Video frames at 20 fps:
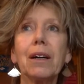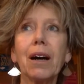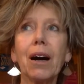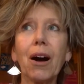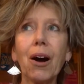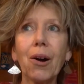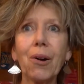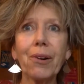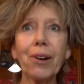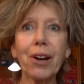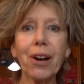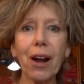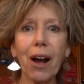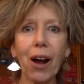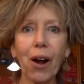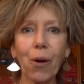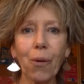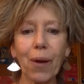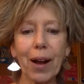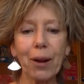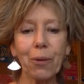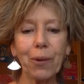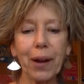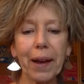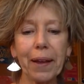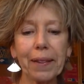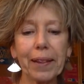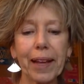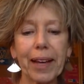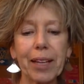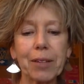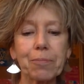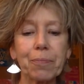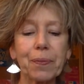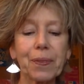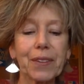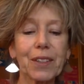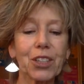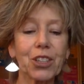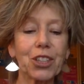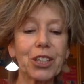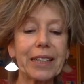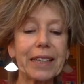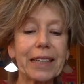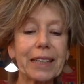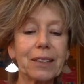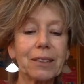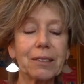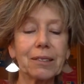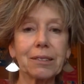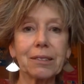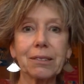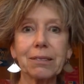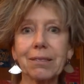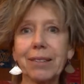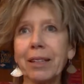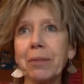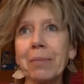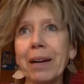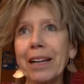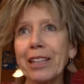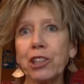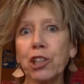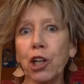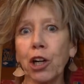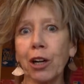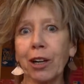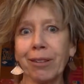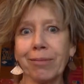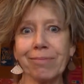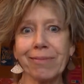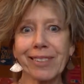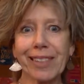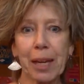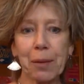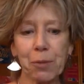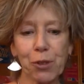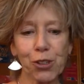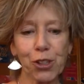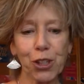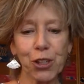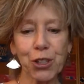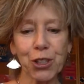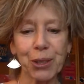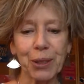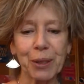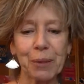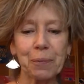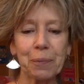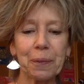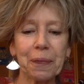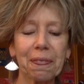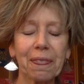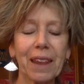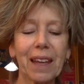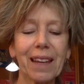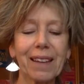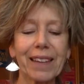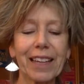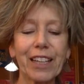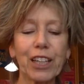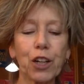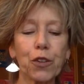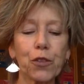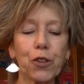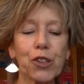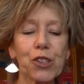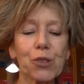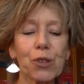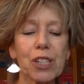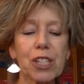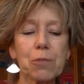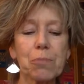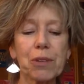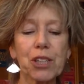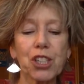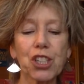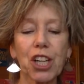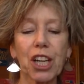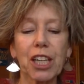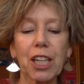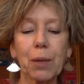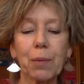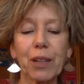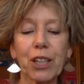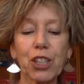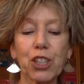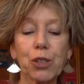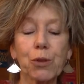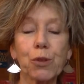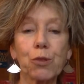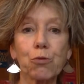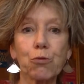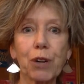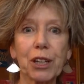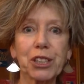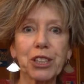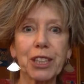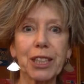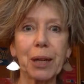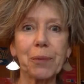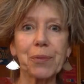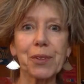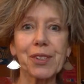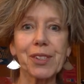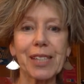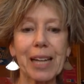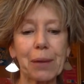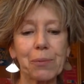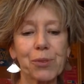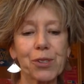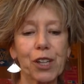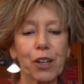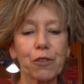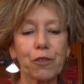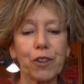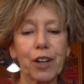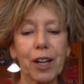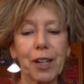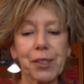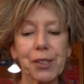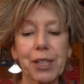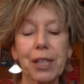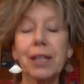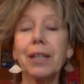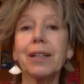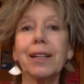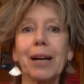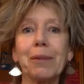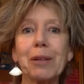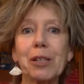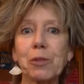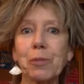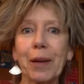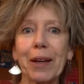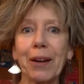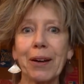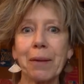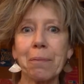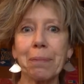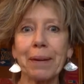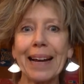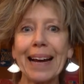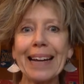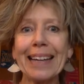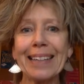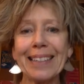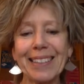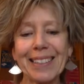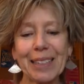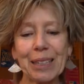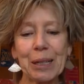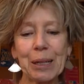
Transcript: Oh no, where were they? She giggled. In my drawer, same as usual. Then her voice went a bit shaky because she was rushing up the steps so fast. I must be going blind.